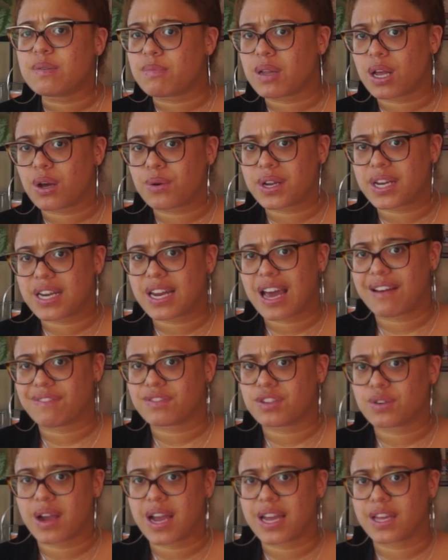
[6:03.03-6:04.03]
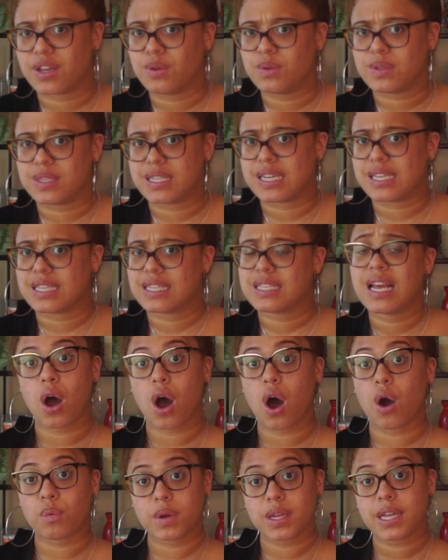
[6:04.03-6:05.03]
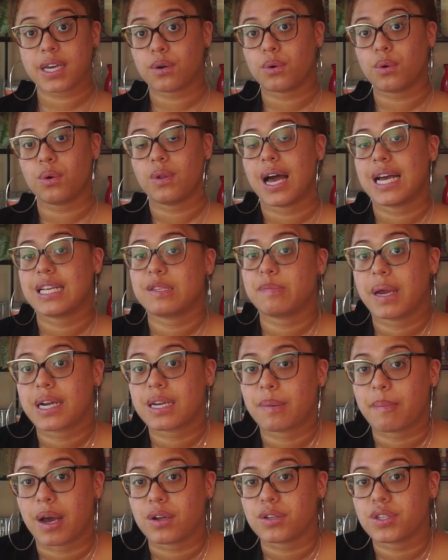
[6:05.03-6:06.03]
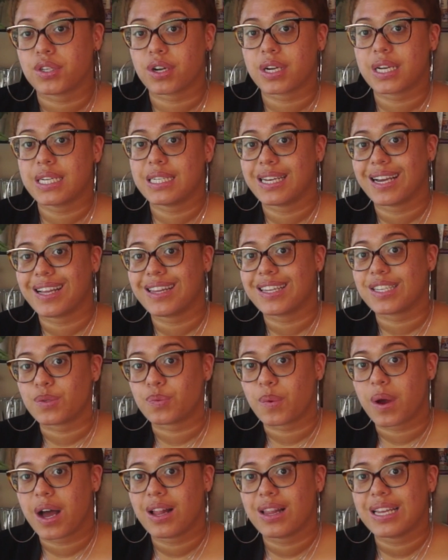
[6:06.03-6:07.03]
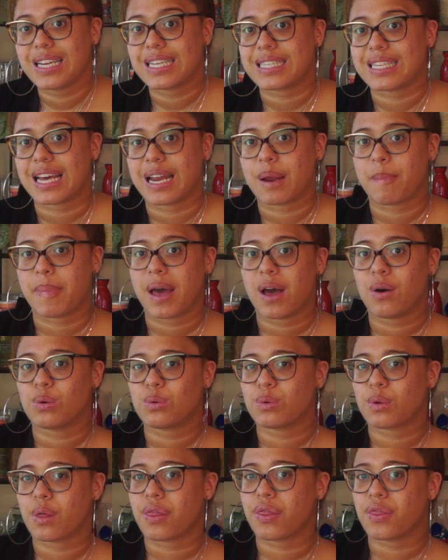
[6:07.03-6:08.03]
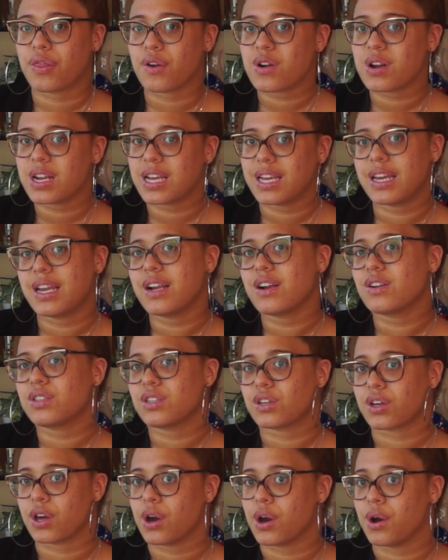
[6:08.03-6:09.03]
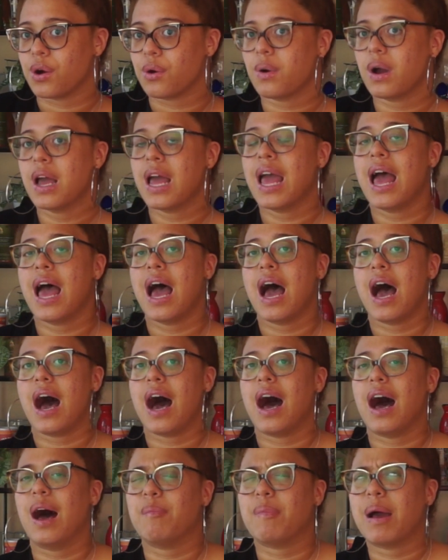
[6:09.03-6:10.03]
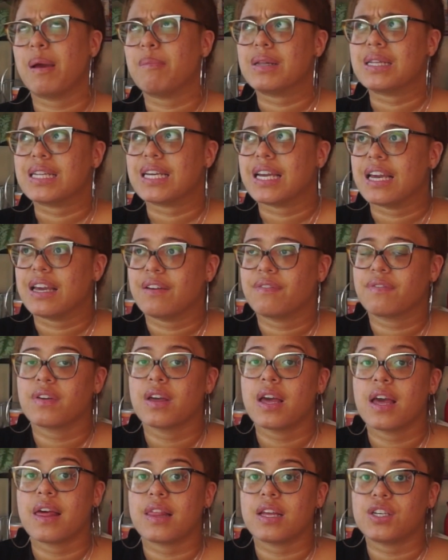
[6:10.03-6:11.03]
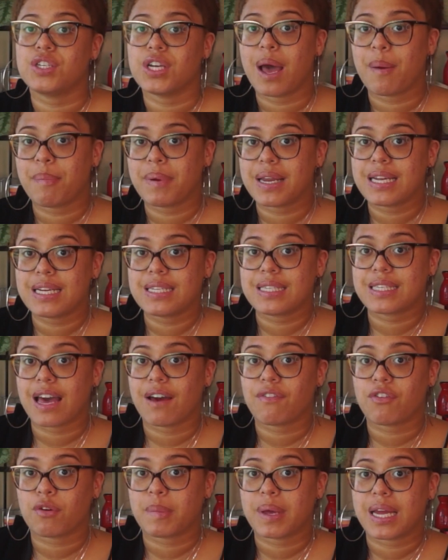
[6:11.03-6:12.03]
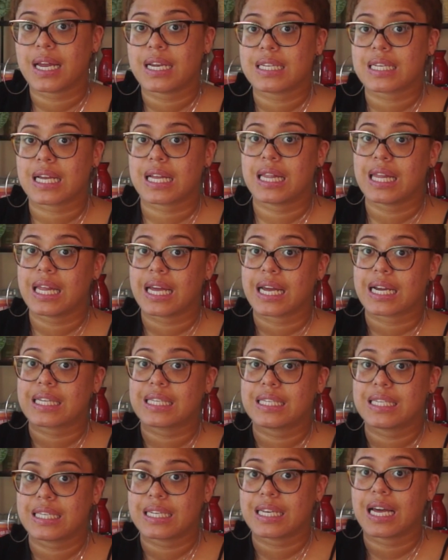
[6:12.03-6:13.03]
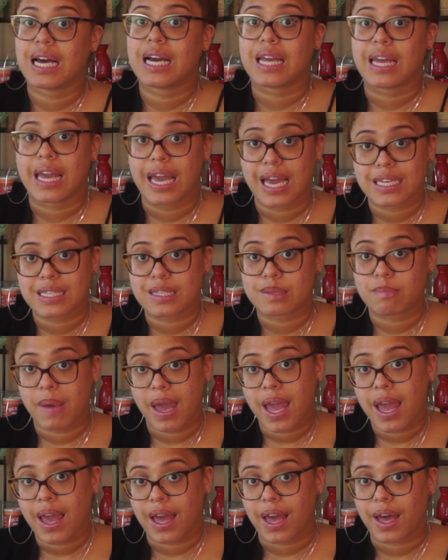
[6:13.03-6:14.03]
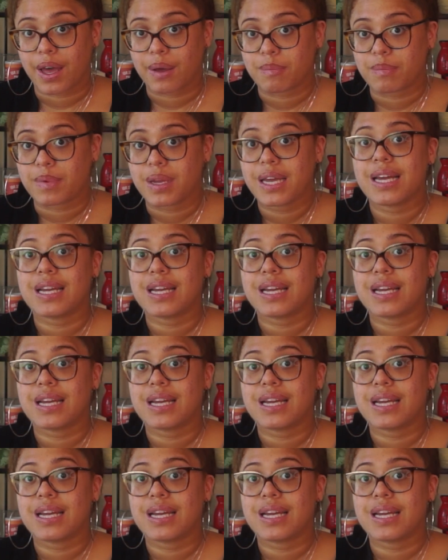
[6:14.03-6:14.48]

bloated after I used this. A really cool aspect about turkey tail as well is that about 30 years ago, I believe, the Japanese government clicked a yes ma'am